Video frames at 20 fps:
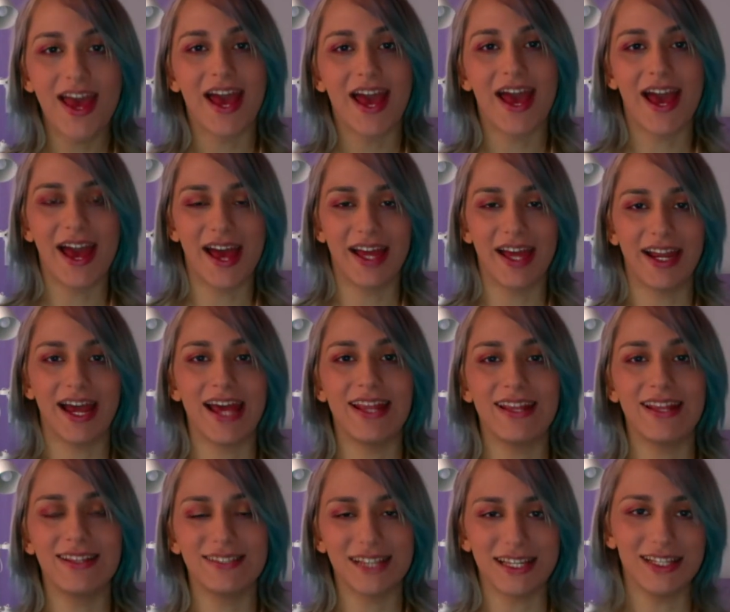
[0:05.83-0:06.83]
and I
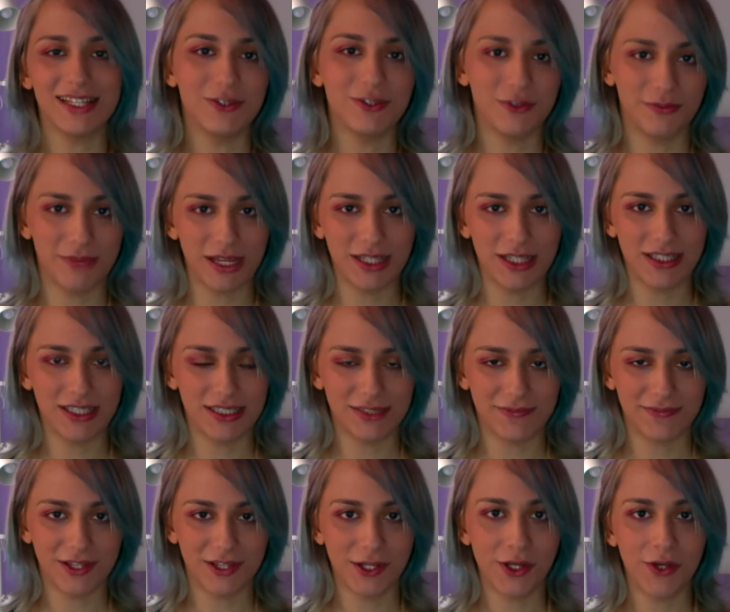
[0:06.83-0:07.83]
decided to make this
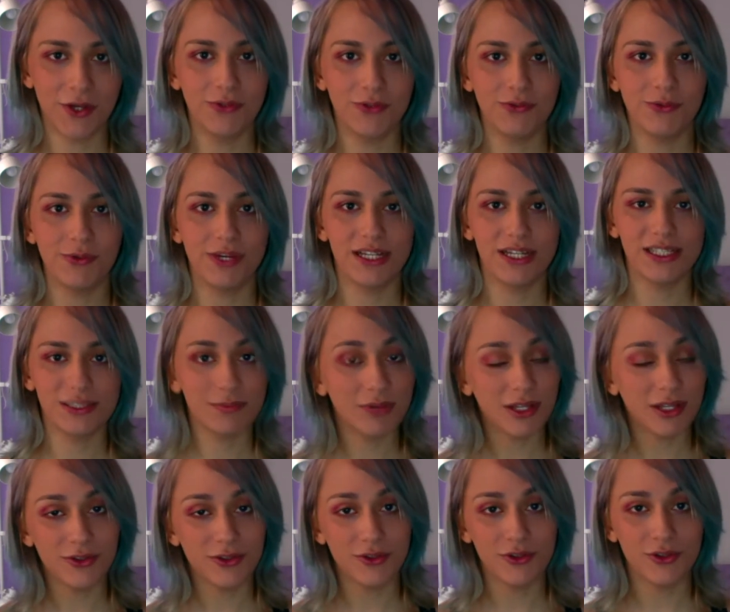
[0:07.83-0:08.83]
video to
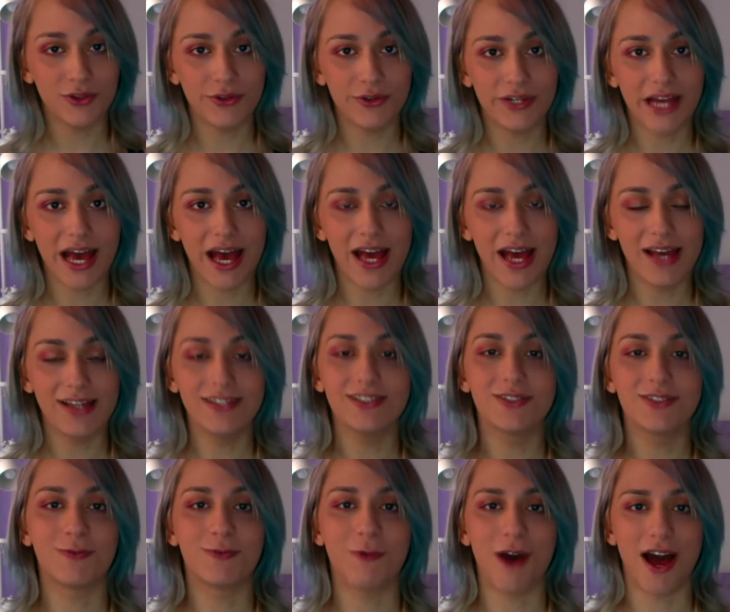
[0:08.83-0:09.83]
explain to you
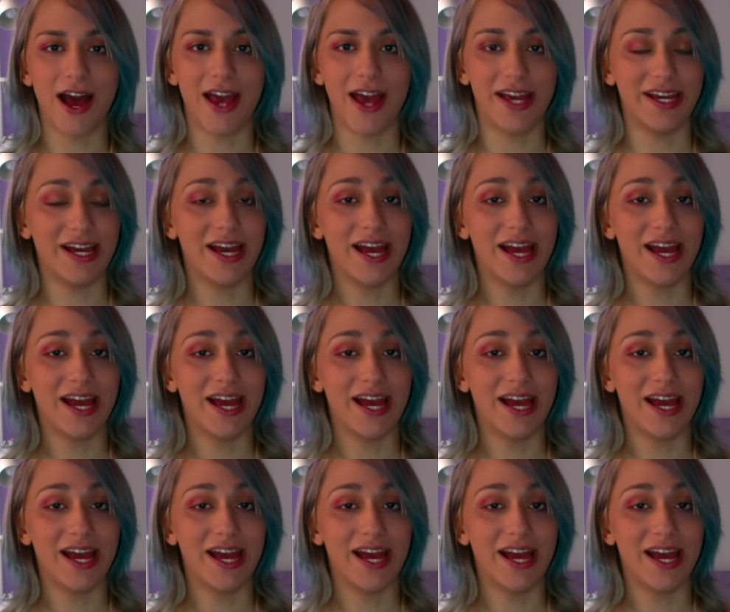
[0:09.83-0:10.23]
guys why